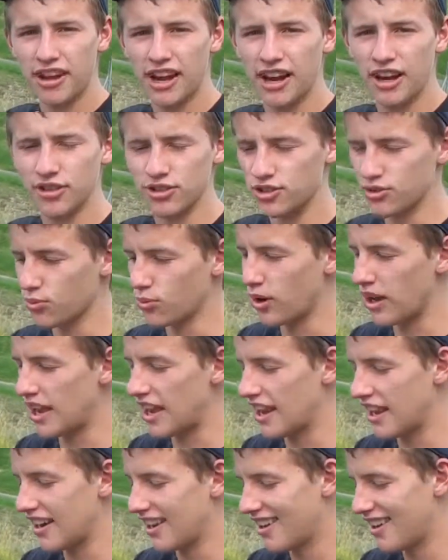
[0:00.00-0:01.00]
ounce
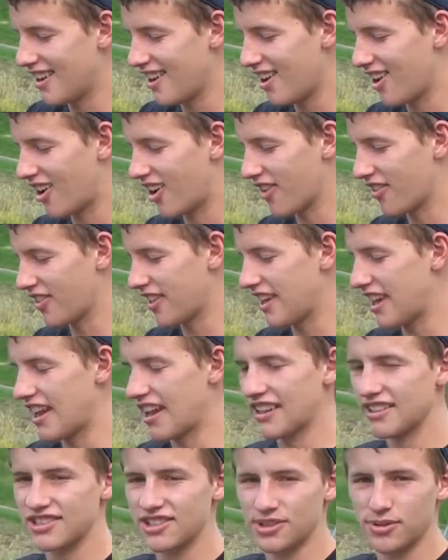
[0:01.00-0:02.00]
weight on the
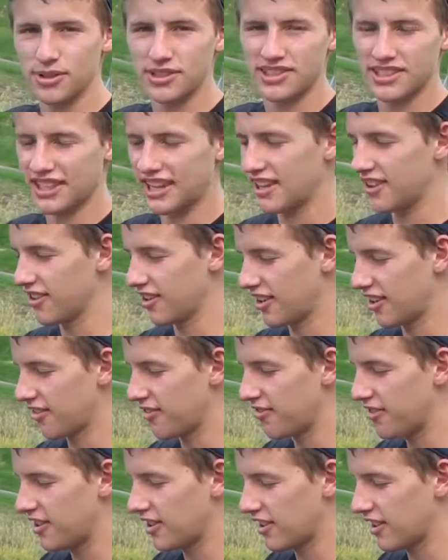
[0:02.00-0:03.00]
end. So once again, they're gonna
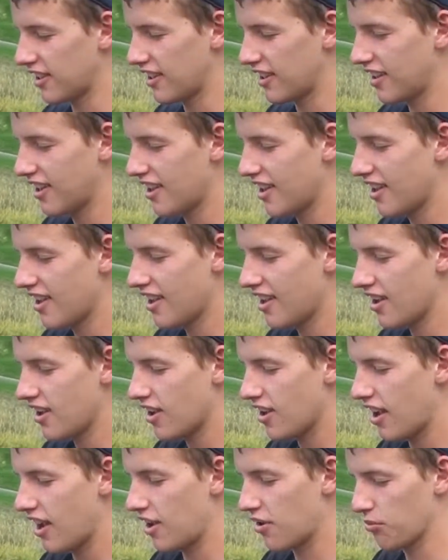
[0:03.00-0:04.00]
feel it
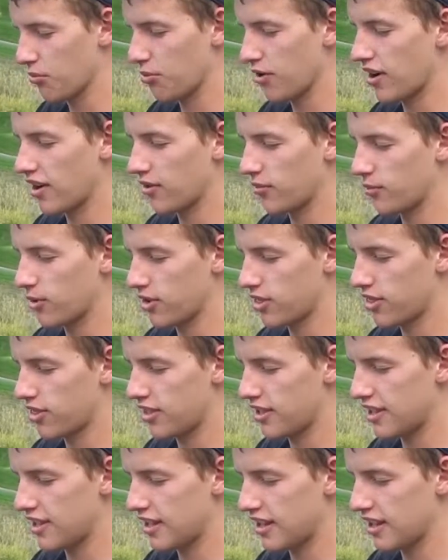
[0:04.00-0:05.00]
and run with
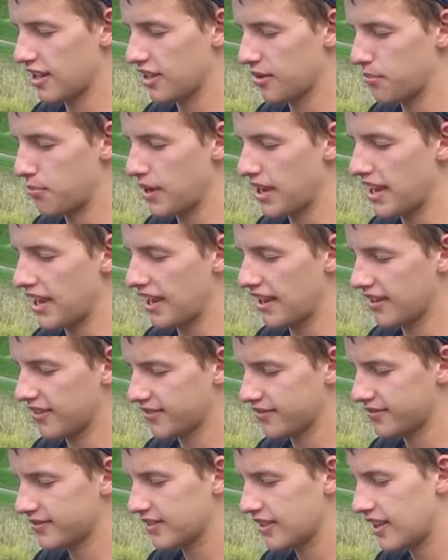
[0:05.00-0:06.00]
the bait.
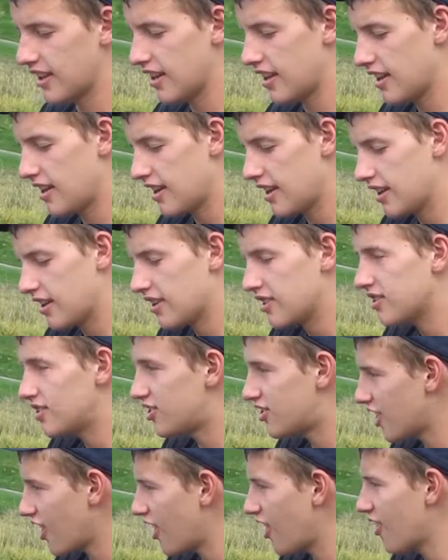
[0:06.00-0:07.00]

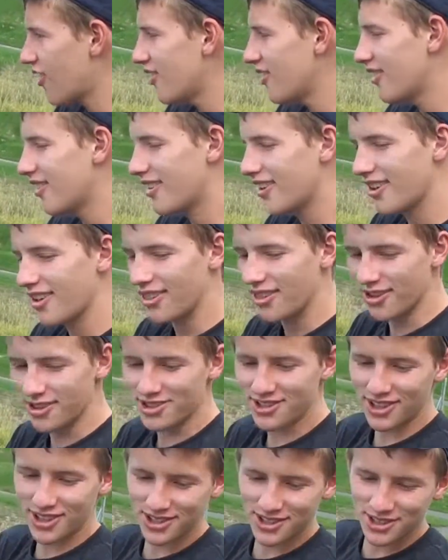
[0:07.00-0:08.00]
So those
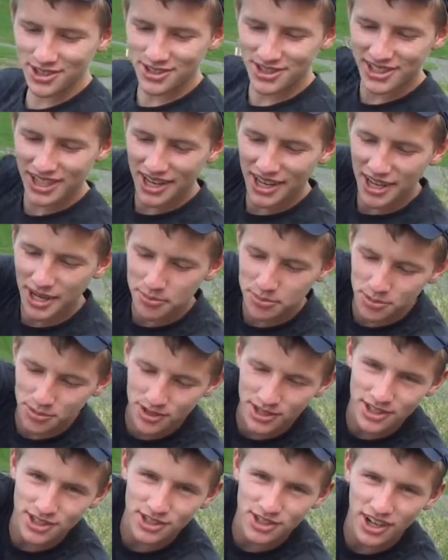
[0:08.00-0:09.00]
are our 2 setups. We're
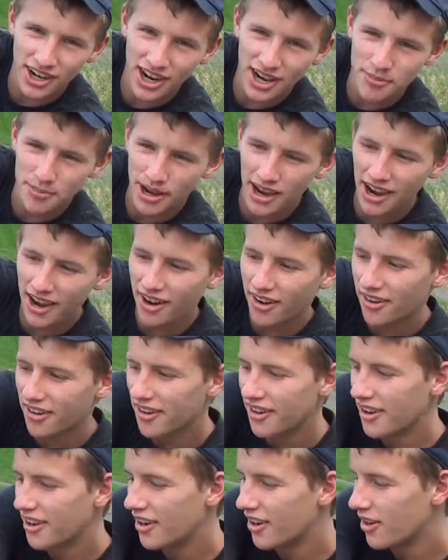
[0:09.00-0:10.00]
gonna try them out.
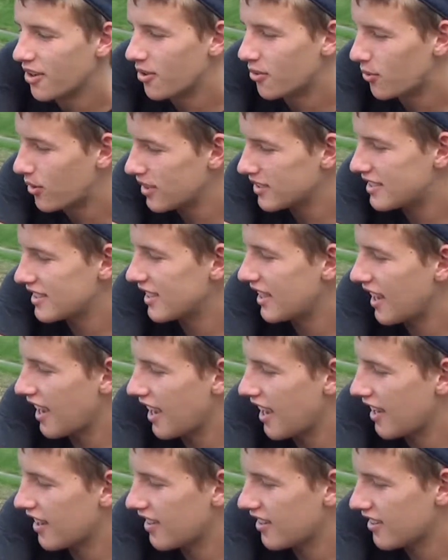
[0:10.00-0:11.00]
Once
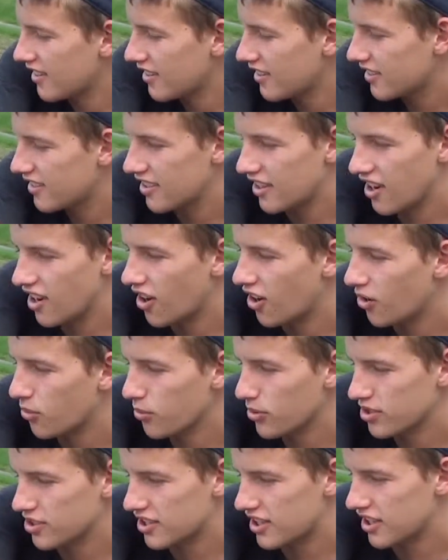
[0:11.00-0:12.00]
again, you know,
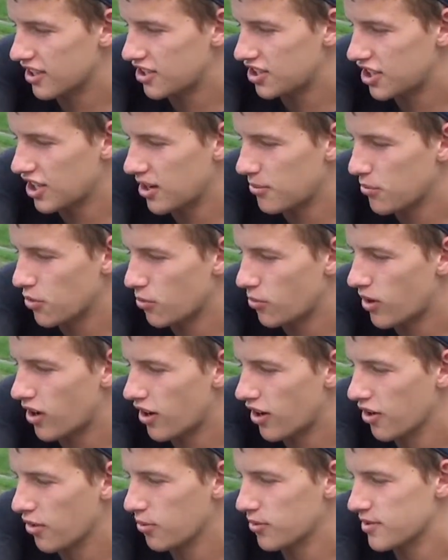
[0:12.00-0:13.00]
we're just gonna chum the
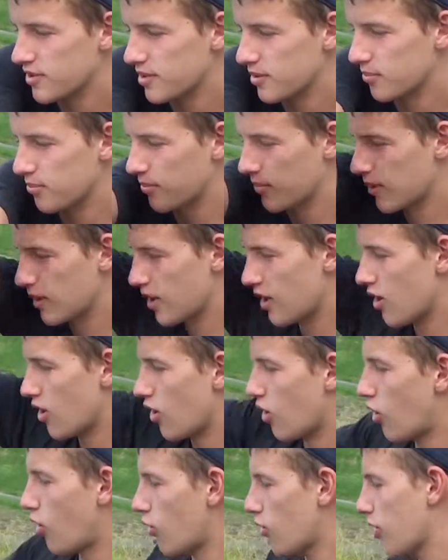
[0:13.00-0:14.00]
water with some
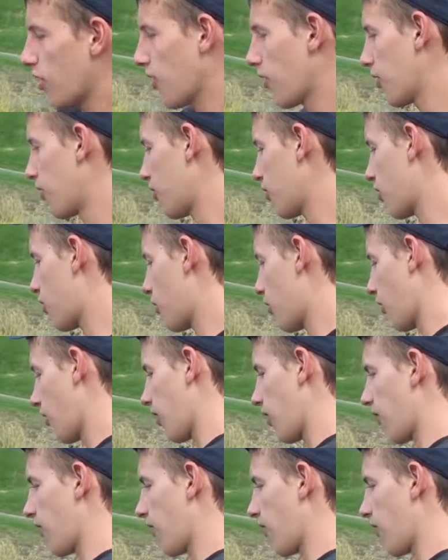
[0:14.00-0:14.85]
whole kernel corn